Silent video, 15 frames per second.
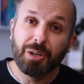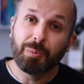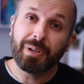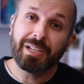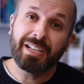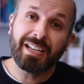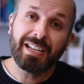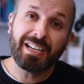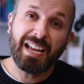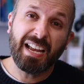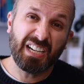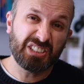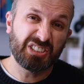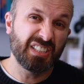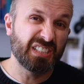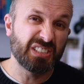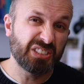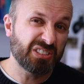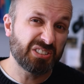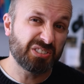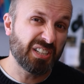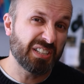when they're actually is
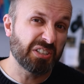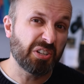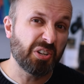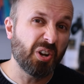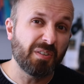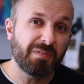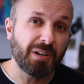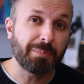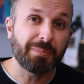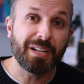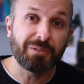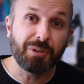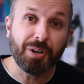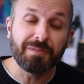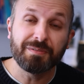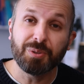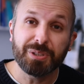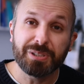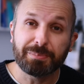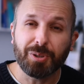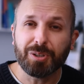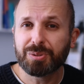just trying to cough up their own
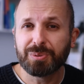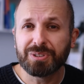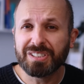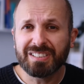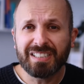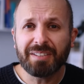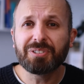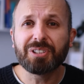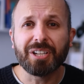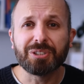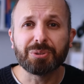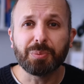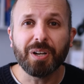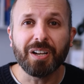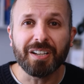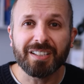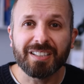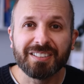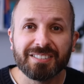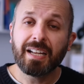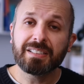voice box, which is never going to work.